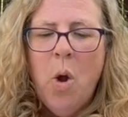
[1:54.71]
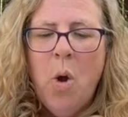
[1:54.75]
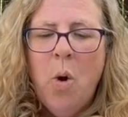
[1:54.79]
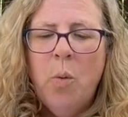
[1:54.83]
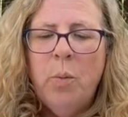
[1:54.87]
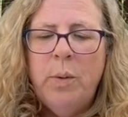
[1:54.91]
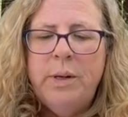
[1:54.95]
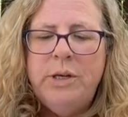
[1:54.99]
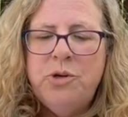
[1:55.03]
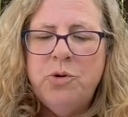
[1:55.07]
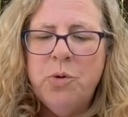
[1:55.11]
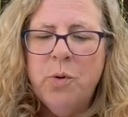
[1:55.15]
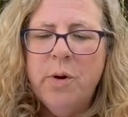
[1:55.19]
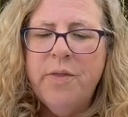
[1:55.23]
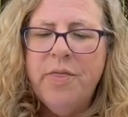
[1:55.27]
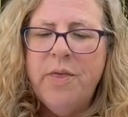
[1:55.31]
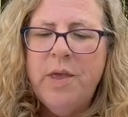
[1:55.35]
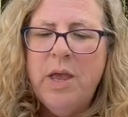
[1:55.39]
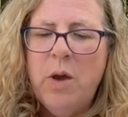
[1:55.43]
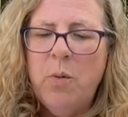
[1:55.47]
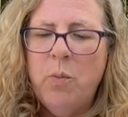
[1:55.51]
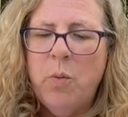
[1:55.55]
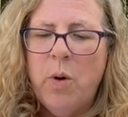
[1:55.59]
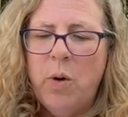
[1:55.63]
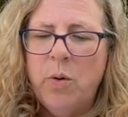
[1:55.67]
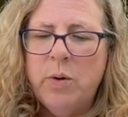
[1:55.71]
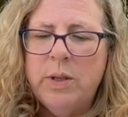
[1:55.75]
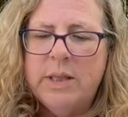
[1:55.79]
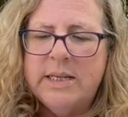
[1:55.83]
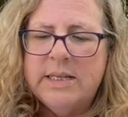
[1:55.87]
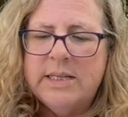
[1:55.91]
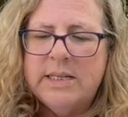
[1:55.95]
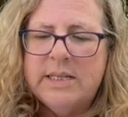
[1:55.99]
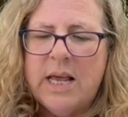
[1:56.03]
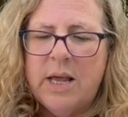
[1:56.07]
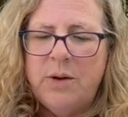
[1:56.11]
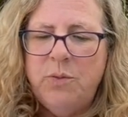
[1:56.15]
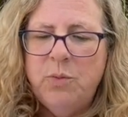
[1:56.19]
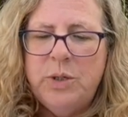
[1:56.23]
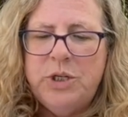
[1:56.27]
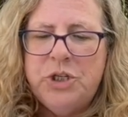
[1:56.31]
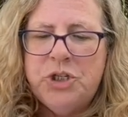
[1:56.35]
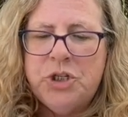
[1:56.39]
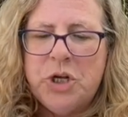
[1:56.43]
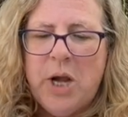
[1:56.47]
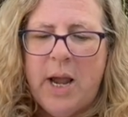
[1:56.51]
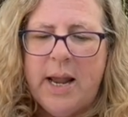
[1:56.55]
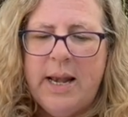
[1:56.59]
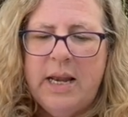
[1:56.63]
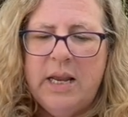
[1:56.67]
When Dorothy awoke, the sun was
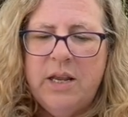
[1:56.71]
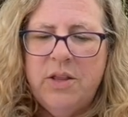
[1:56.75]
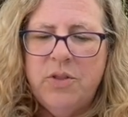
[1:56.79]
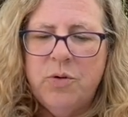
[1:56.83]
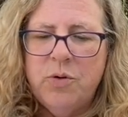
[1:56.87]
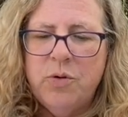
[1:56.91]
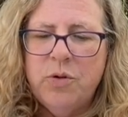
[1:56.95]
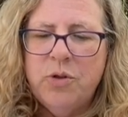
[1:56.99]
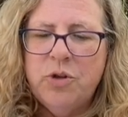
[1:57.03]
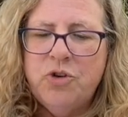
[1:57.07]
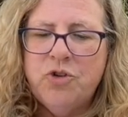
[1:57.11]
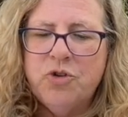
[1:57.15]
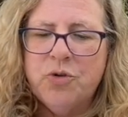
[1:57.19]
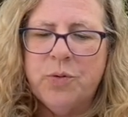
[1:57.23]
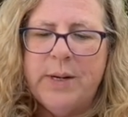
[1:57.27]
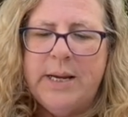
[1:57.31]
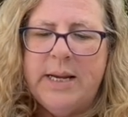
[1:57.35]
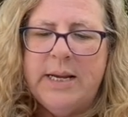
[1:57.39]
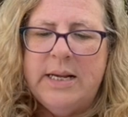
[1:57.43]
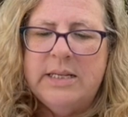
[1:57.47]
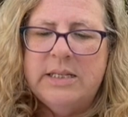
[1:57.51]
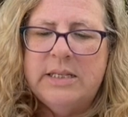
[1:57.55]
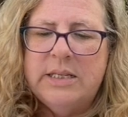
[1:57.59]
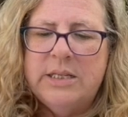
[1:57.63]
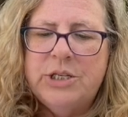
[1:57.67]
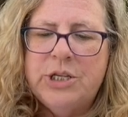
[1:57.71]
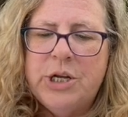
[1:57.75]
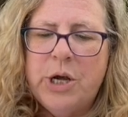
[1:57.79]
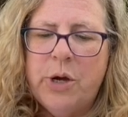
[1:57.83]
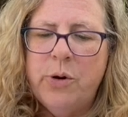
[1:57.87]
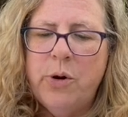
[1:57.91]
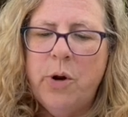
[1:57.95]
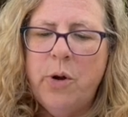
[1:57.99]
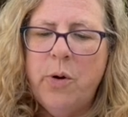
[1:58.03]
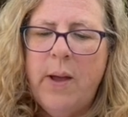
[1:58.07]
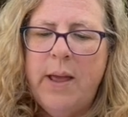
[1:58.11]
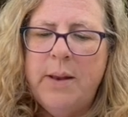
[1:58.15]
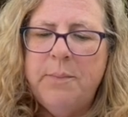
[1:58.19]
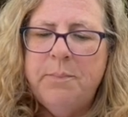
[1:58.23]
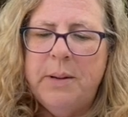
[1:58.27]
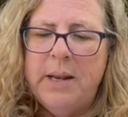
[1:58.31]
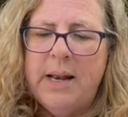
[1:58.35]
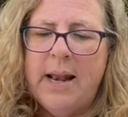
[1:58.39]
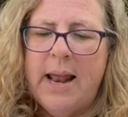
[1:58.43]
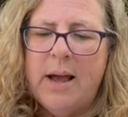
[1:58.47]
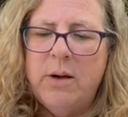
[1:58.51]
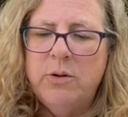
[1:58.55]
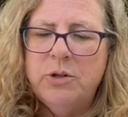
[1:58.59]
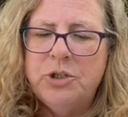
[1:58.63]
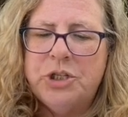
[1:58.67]
shining through the trees, and Toto had
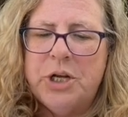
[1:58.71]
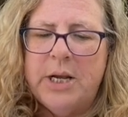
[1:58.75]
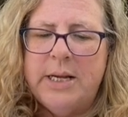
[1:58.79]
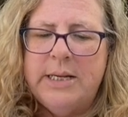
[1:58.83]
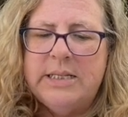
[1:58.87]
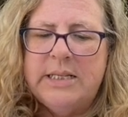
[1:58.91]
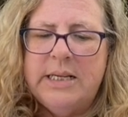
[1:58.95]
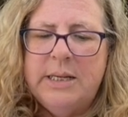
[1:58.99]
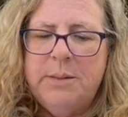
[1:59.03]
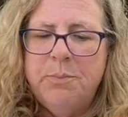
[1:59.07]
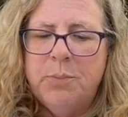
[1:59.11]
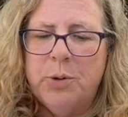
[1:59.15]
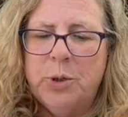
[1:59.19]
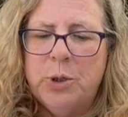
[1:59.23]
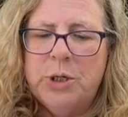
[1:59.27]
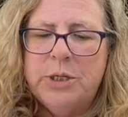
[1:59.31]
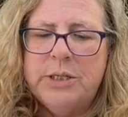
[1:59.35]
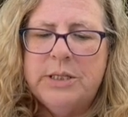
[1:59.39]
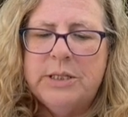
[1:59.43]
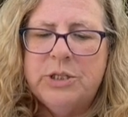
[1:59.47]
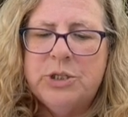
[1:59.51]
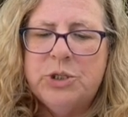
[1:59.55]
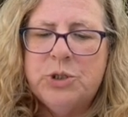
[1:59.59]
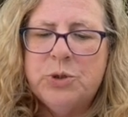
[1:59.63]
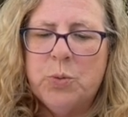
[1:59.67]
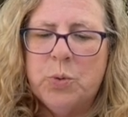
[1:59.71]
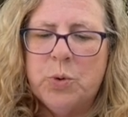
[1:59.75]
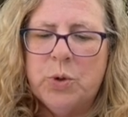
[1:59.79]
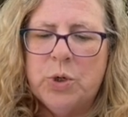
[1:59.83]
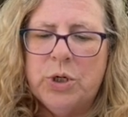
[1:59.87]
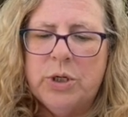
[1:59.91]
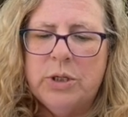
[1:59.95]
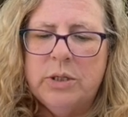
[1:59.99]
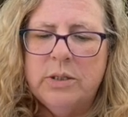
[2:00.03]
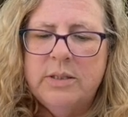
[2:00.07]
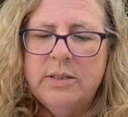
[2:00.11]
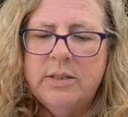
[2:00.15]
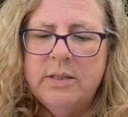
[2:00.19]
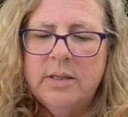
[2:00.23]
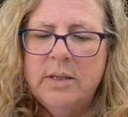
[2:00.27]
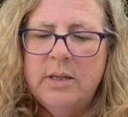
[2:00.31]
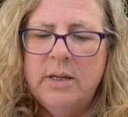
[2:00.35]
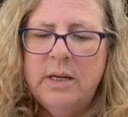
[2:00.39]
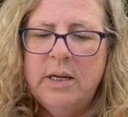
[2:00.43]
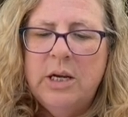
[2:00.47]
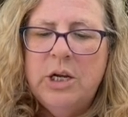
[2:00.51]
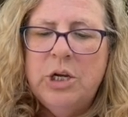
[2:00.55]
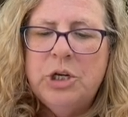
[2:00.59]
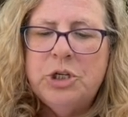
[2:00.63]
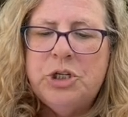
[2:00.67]
been out chasing birds and squirrels.
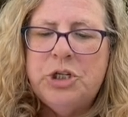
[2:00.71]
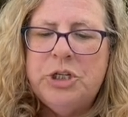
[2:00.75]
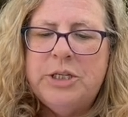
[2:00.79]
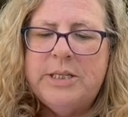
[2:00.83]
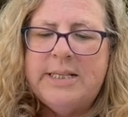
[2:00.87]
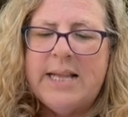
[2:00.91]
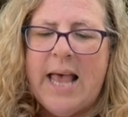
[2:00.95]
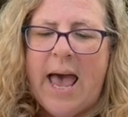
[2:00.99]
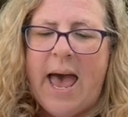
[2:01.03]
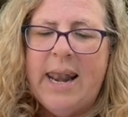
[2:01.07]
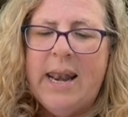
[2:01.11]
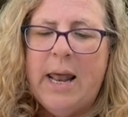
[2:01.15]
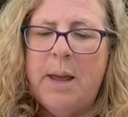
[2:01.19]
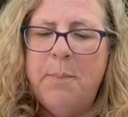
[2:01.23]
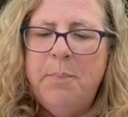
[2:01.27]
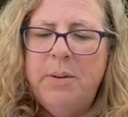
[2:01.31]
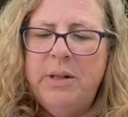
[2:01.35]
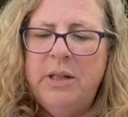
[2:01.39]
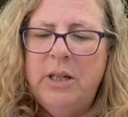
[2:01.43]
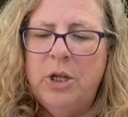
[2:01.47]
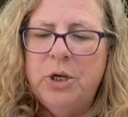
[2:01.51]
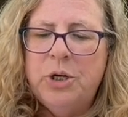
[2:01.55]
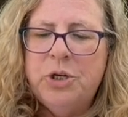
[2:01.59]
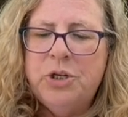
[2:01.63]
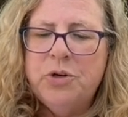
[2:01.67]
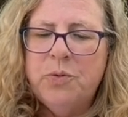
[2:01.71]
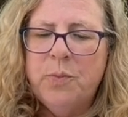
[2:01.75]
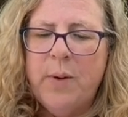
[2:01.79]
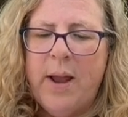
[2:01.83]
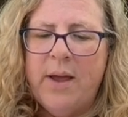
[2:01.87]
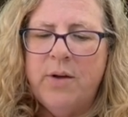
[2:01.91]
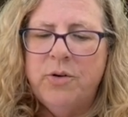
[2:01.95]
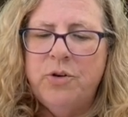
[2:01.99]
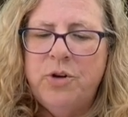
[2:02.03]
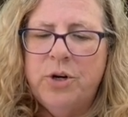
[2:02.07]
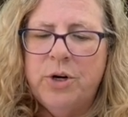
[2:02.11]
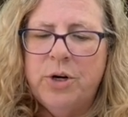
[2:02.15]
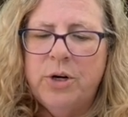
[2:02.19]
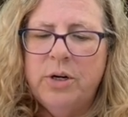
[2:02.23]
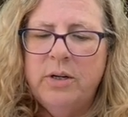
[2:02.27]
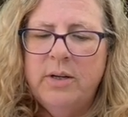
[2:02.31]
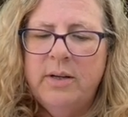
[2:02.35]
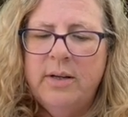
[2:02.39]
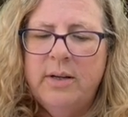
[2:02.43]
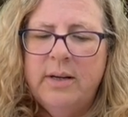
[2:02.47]
She sat up and looked around her.